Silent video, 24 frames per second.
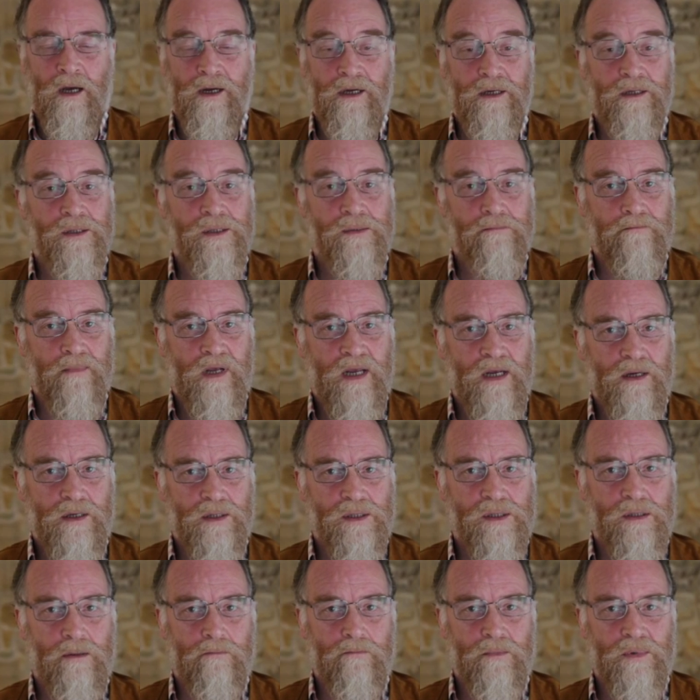and it doesn't make
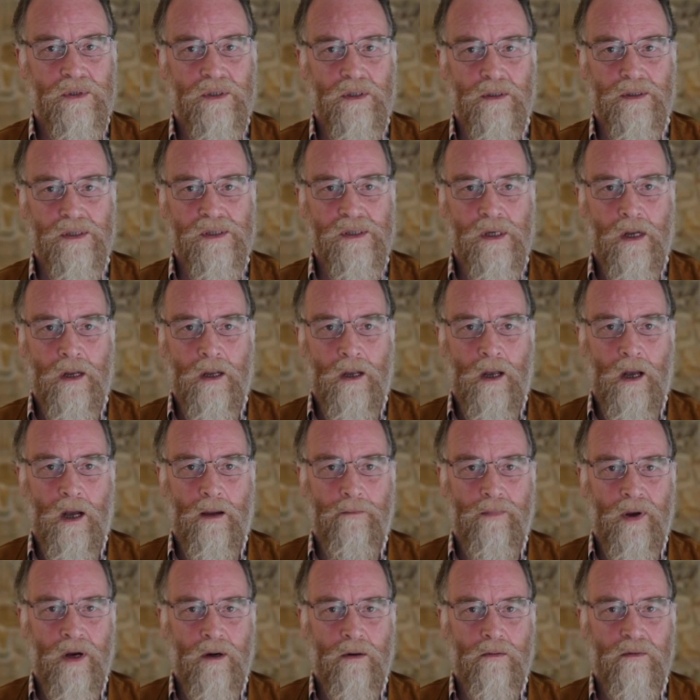assumptions
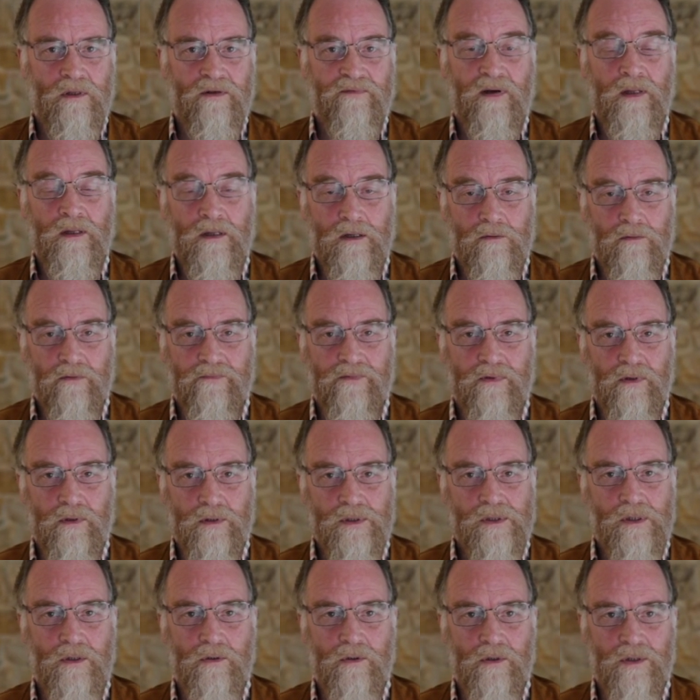about the value of
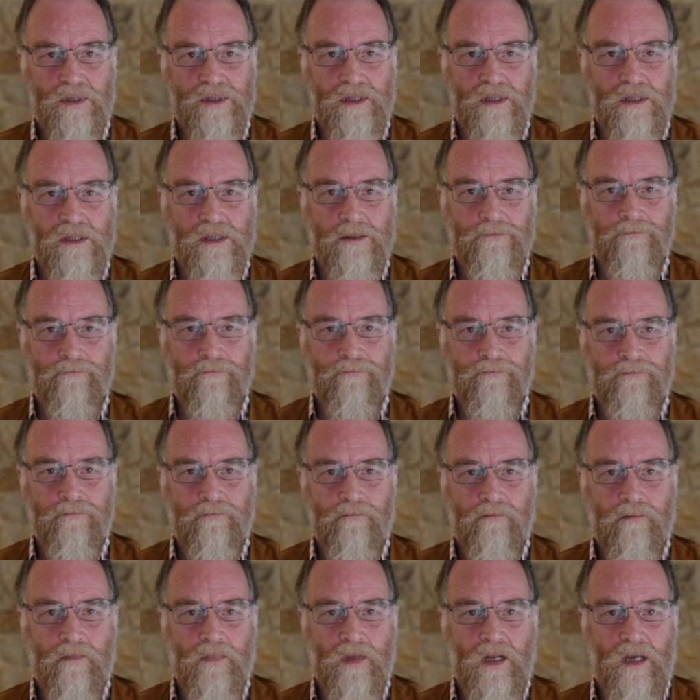those courses.
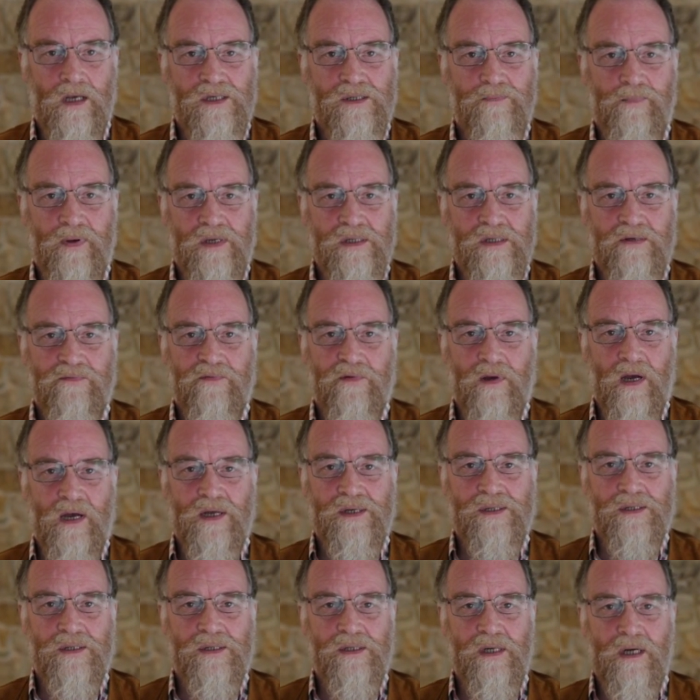It
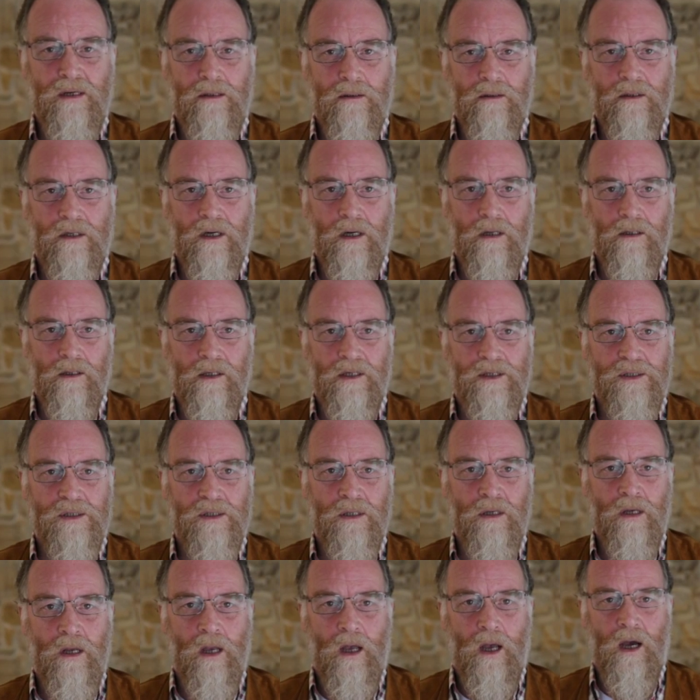specifies a single
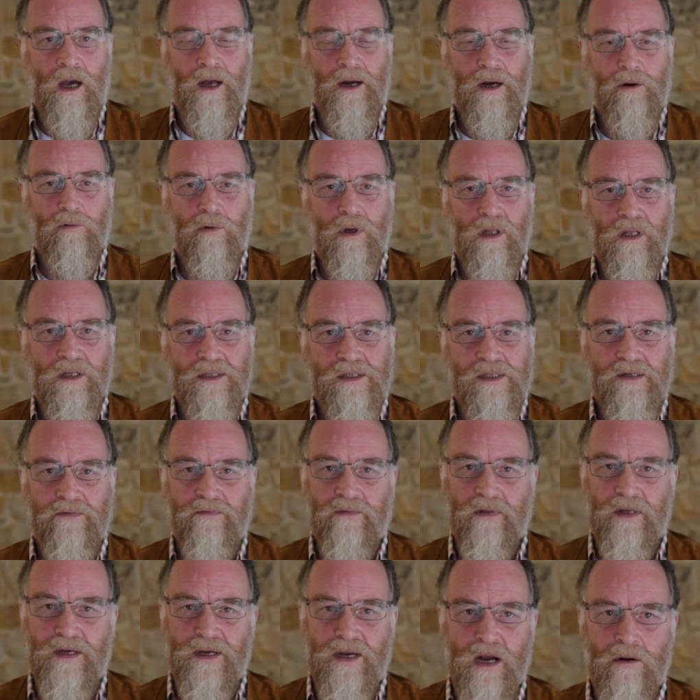college and a
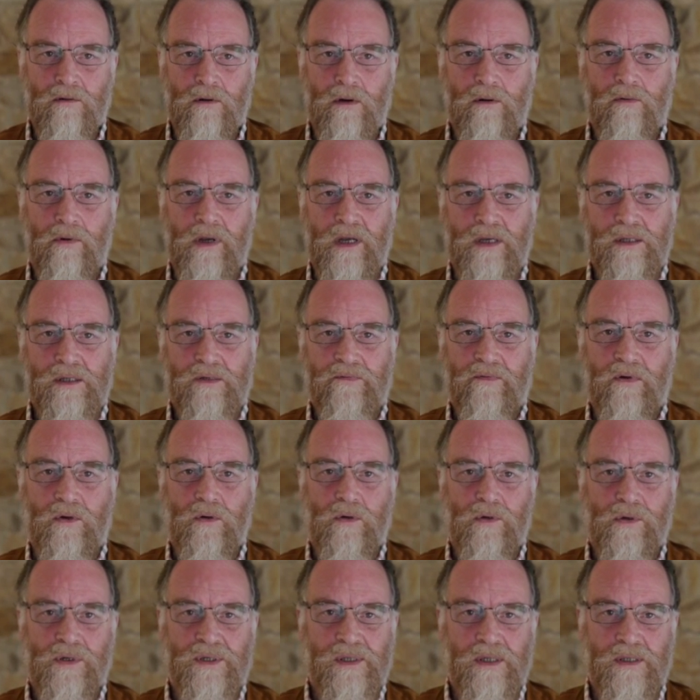relatively narrow range of
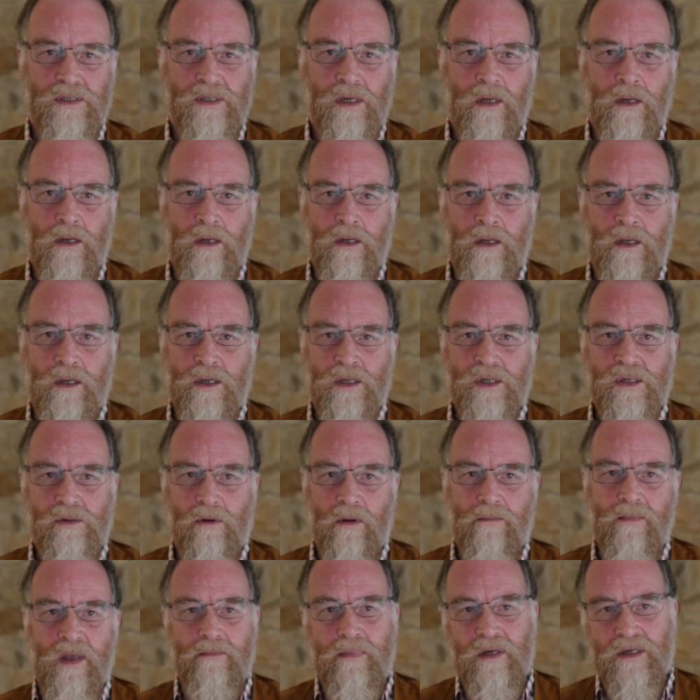courses, so
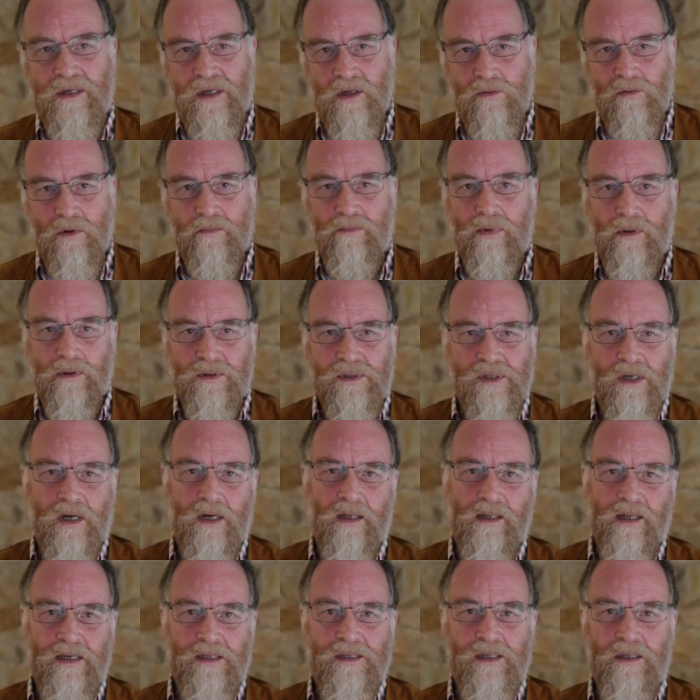it may be doable to
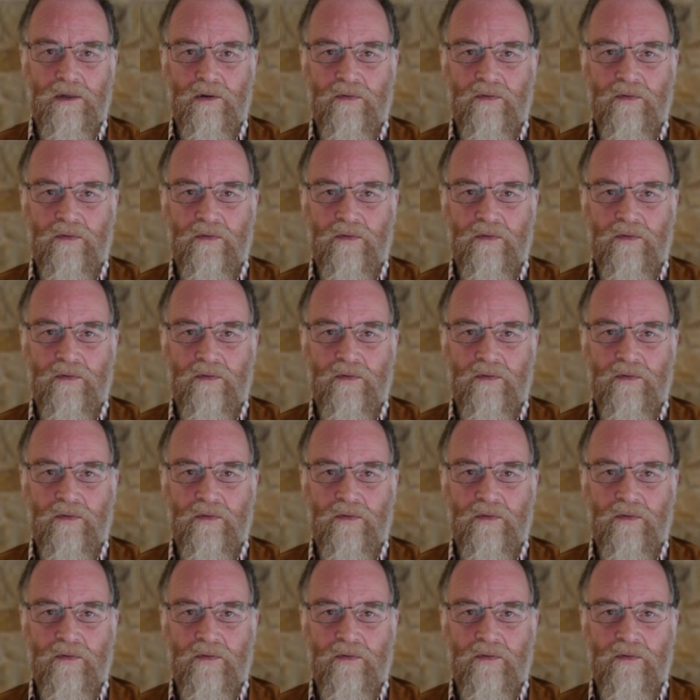collect